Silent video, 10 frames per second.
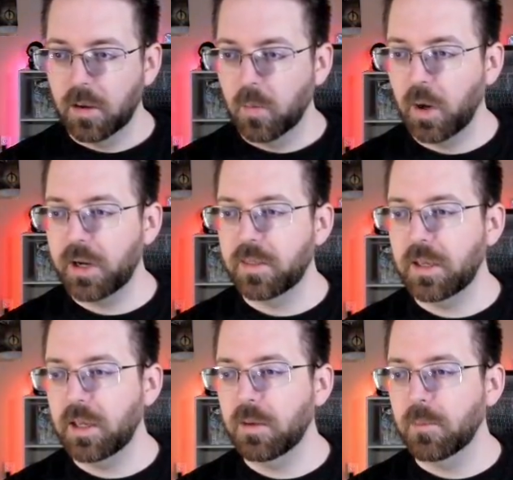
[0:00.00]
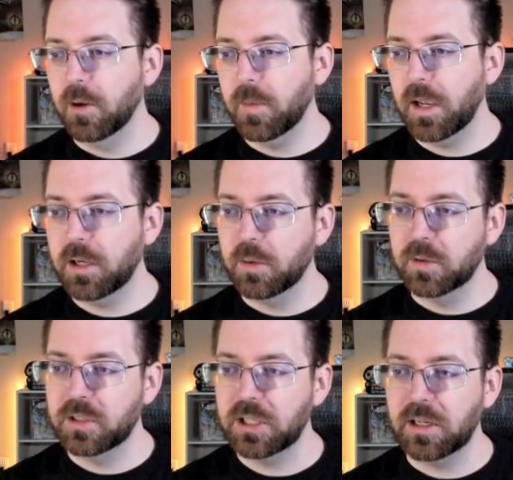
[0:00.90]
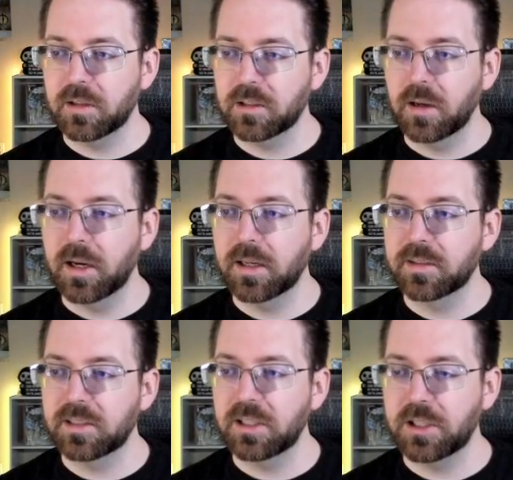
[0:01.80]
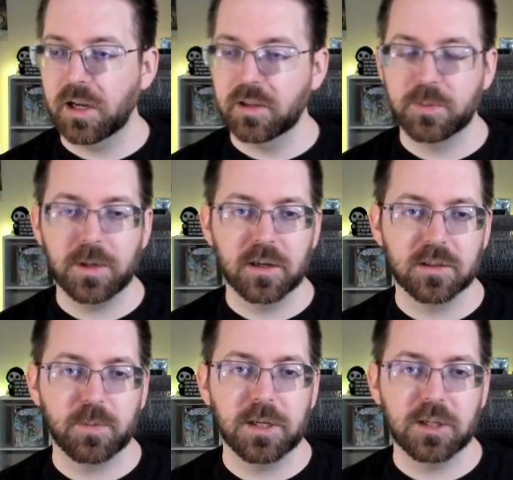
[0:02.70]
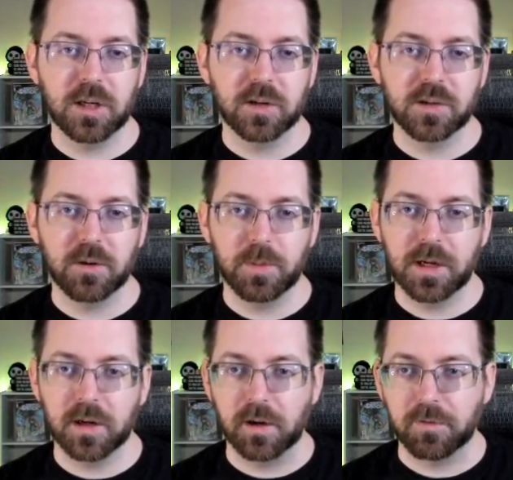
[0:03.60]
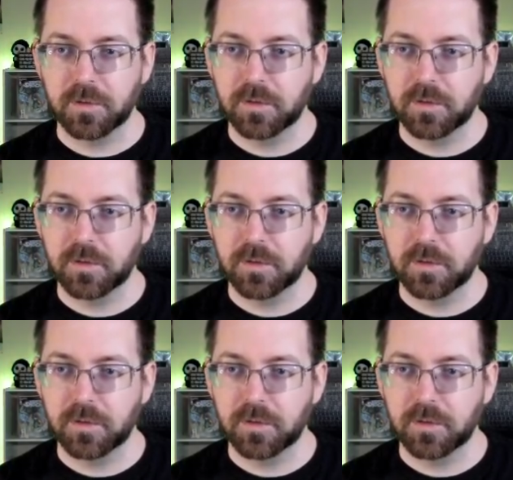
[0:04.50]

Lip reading: Why did the mermaid use seashells? Because bee shells aren't big enough.